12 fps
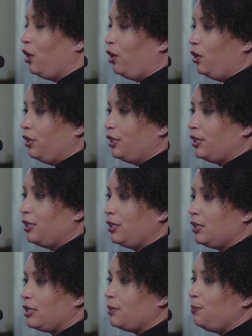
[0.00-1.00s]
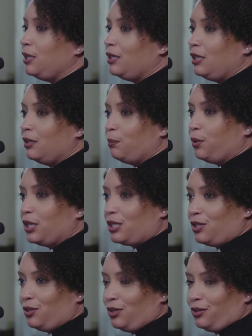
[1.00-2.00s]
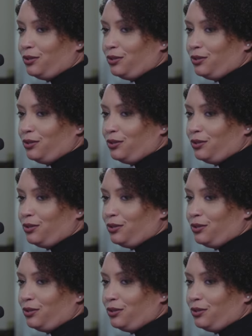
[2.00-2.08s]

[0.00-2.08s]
called to be the oppressor.